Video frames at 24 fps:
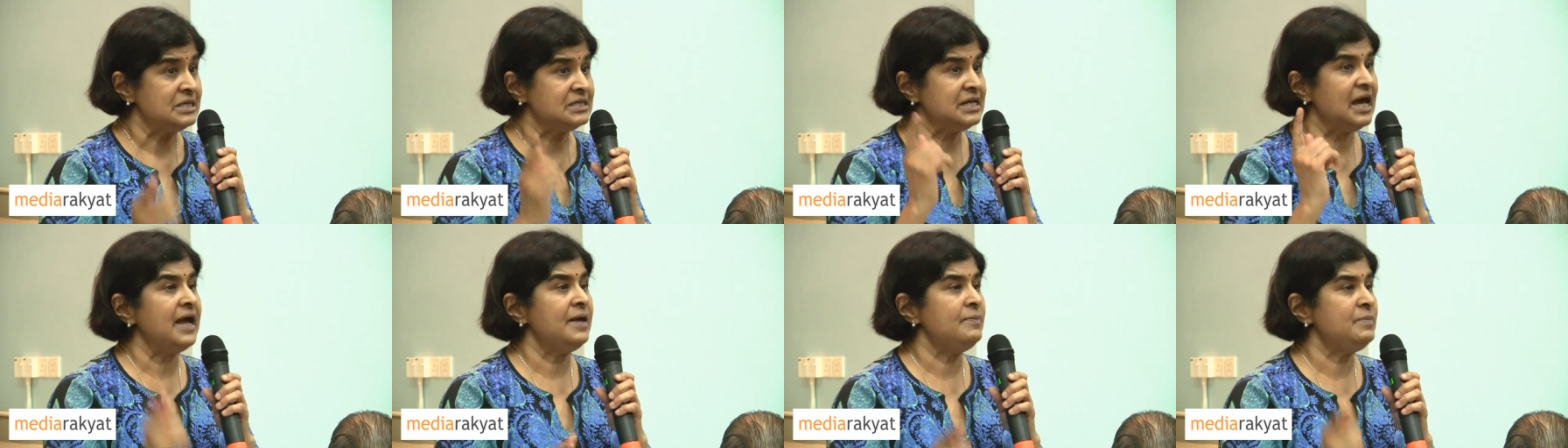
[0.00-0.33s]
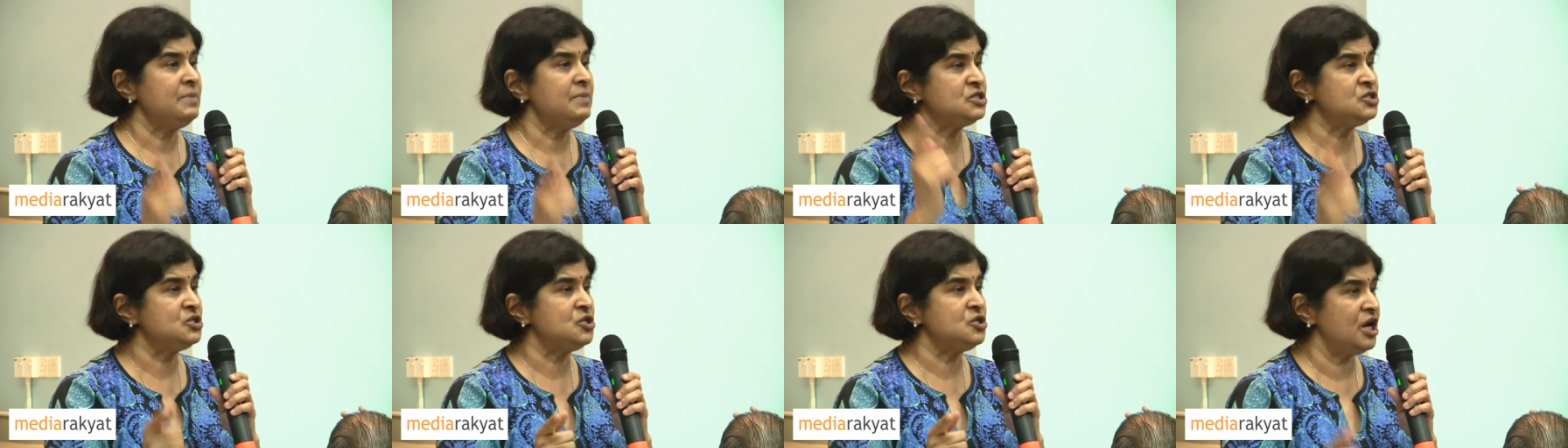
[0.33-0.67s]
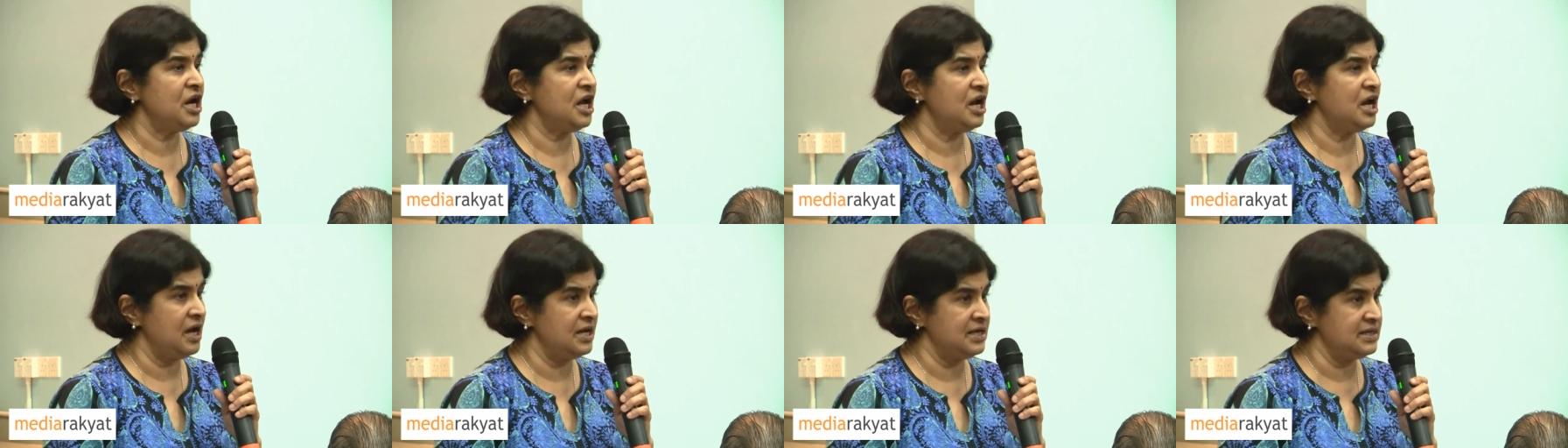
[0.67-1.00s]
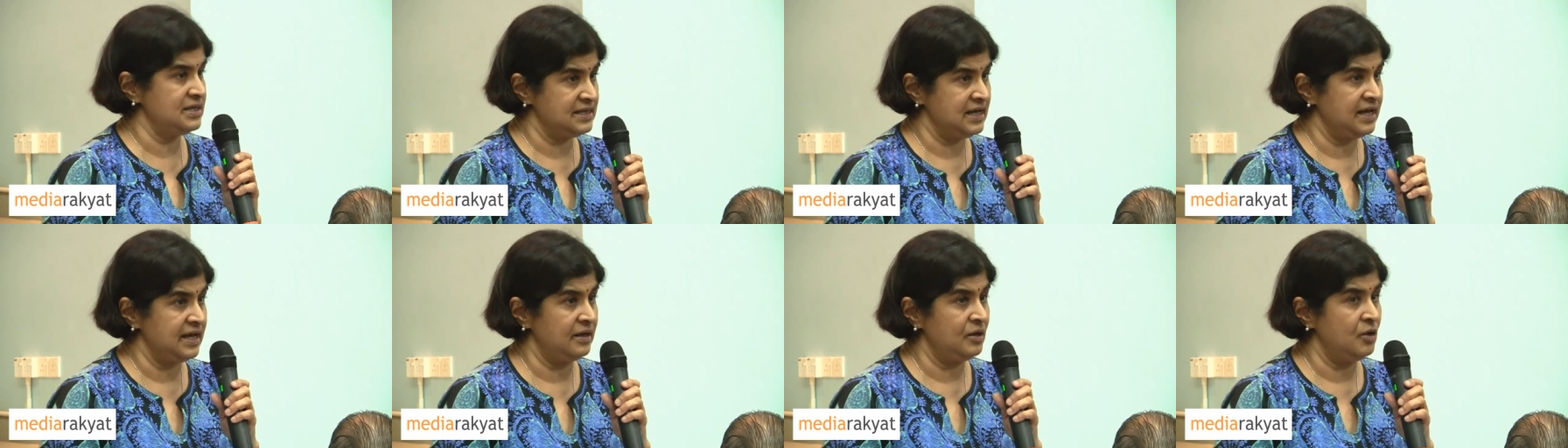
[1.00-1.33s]
Time is not on our
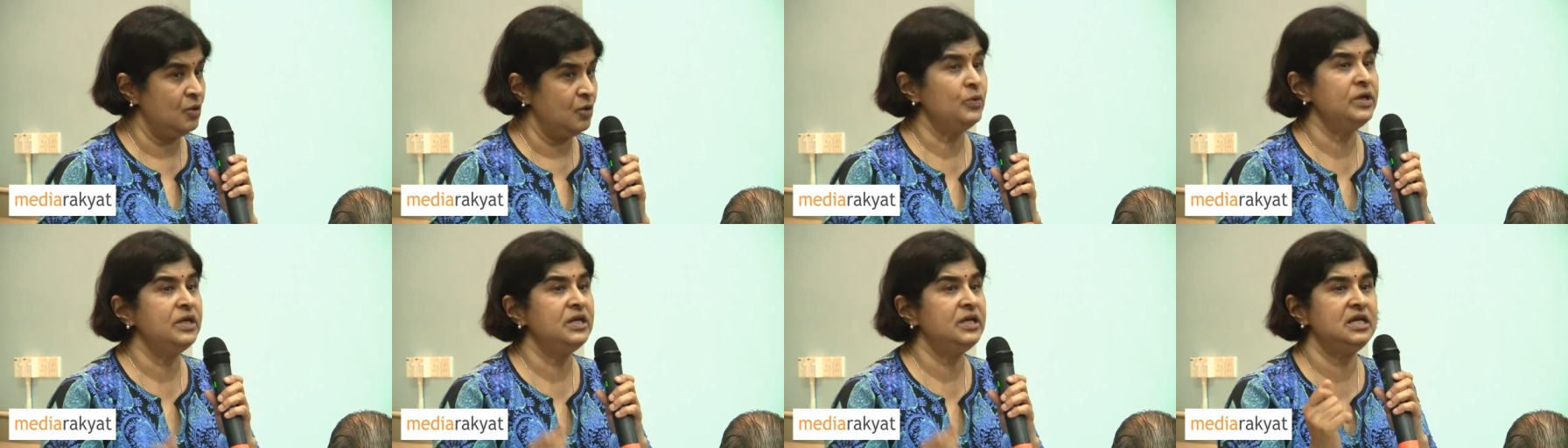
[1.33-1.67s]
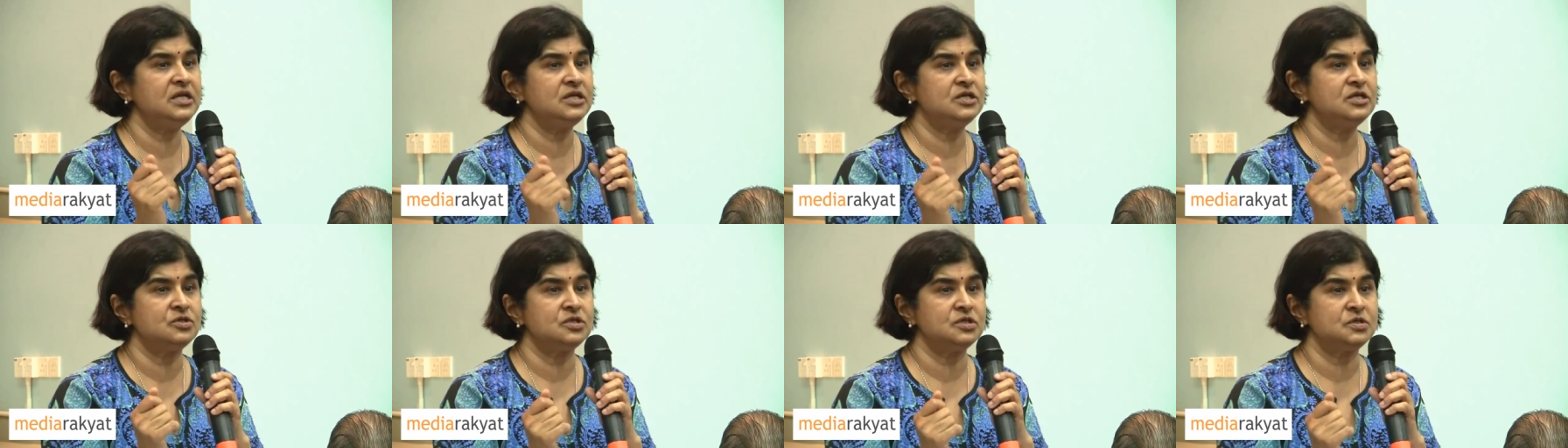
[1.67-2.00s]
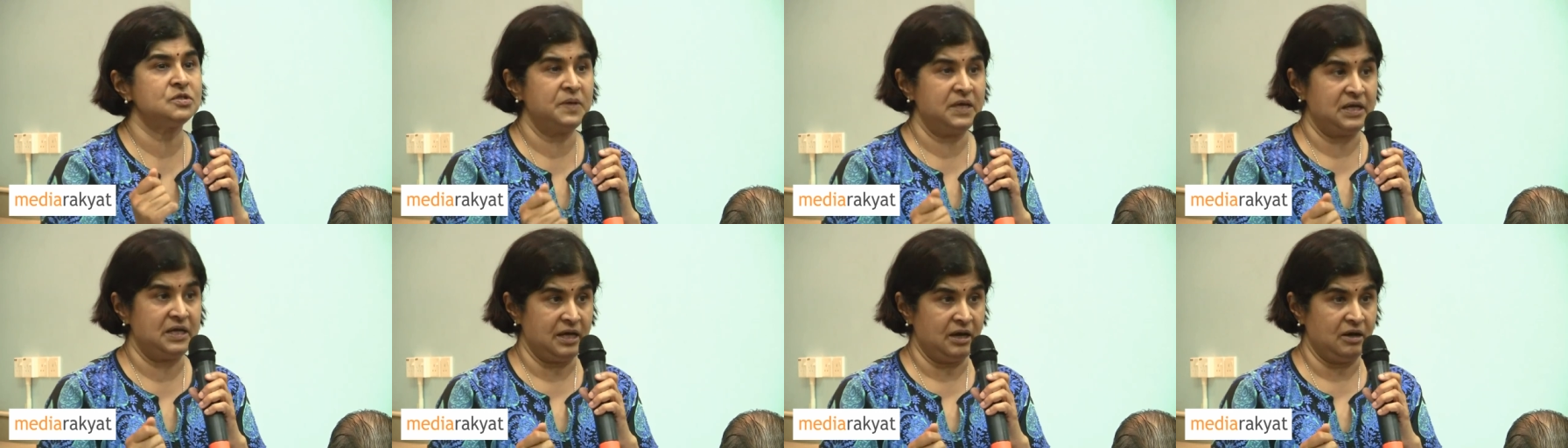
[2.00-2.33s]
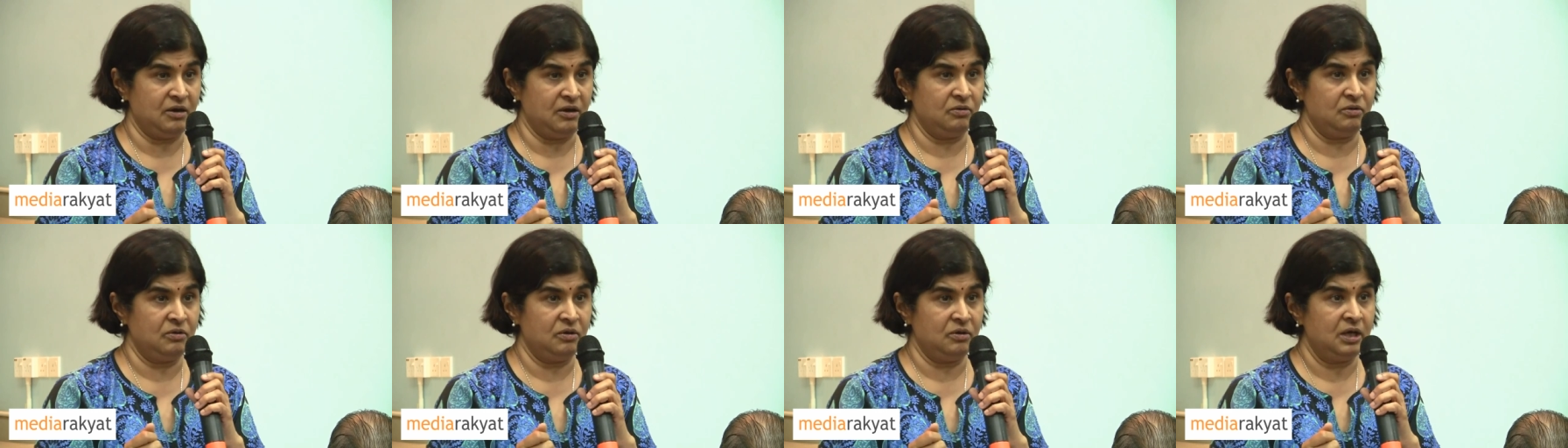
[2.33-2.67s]
side. We need to speak
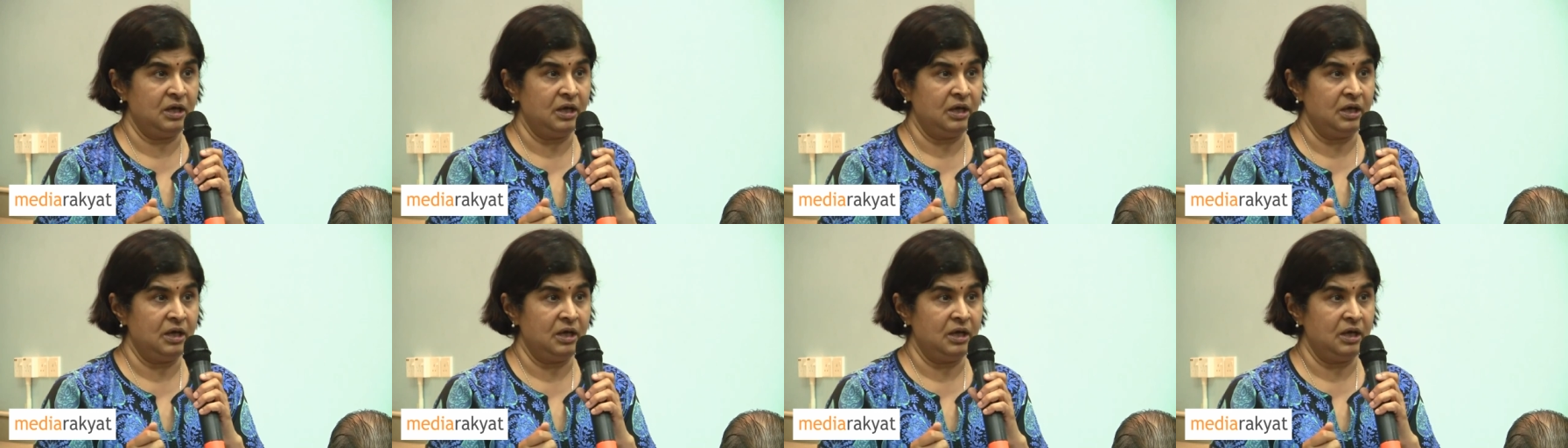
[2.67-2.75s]
now.